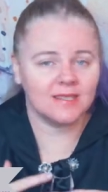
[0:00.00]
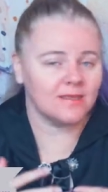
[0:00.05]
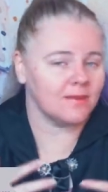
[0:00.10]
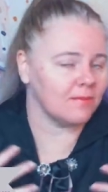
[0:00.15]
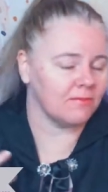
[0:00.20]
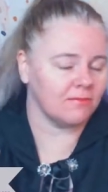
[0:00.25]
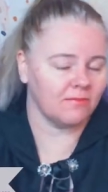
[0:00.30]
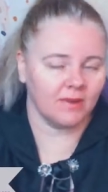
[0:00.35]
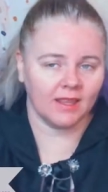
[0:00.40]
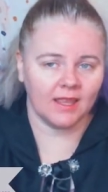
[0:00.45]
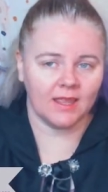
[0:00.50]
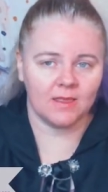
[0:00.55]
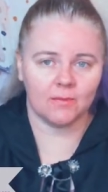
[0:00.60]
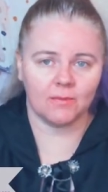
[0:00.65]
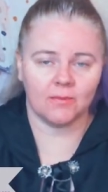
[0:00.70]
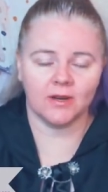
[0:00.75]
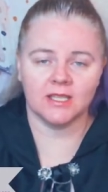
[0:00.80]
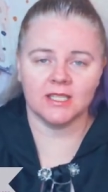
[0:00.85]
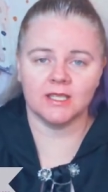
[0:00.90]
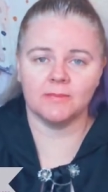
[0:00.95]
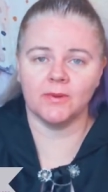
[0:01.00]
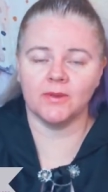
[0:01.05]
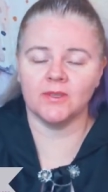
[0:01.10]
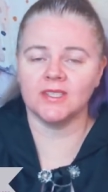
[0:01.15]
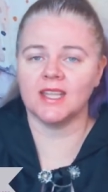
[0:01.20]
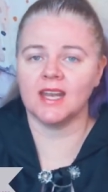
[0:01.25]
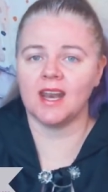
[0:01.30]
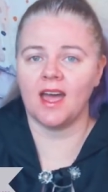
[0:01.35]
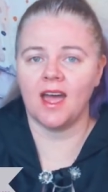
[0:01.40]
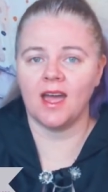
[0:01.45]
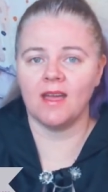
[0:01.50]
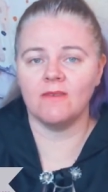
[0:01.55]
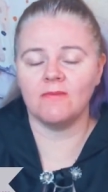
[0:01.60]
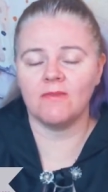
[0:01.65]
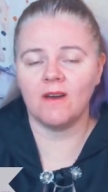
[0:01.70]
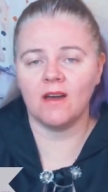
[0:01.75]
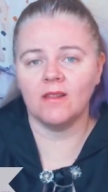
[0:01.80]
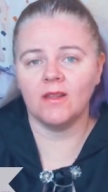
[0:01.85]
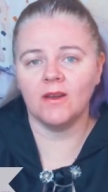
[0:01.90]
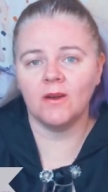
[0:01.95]
really the principles that I
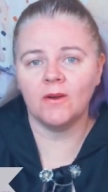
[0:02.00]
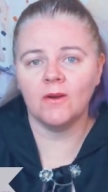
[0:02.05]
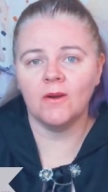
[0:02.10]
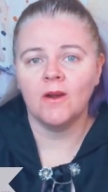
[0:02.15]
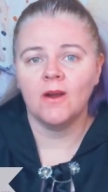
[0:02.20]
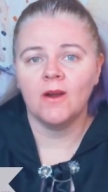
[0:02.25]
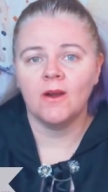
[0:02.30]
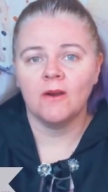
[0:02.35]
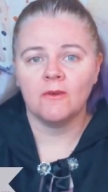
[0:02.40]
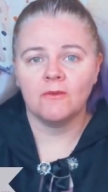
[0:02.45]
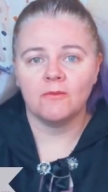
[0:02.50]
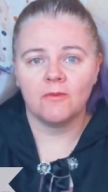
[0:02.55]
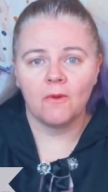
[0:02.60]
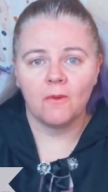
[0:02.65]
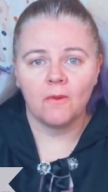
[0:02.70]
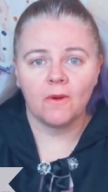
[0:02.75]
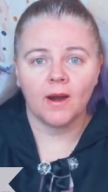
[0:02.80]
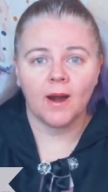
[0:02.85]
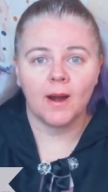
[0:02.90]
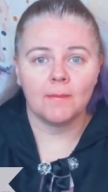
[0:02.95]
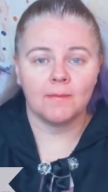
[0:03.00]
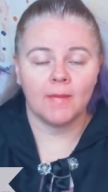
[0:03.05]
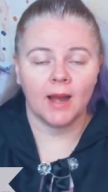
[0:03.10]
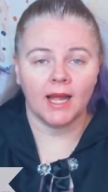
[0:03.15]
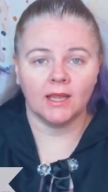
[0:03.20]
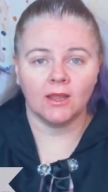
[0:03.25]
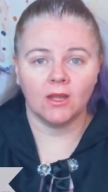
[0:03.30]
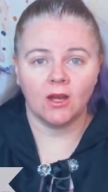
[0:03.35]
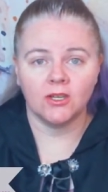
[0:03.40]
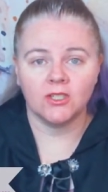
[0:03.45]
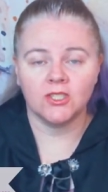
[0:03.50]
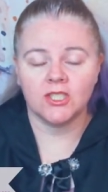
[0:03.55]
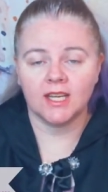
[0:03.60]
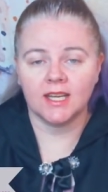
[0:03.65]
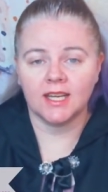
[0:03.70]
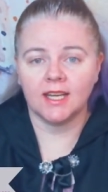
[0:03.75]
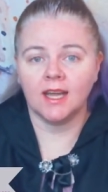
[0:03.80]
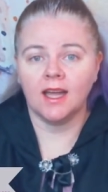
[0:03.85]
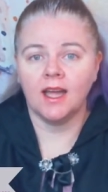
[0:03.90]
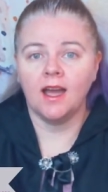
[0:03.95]
follow for my
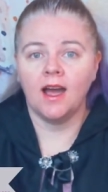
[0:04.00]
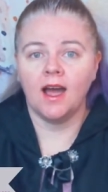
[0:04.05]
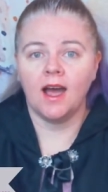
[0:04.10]
launching.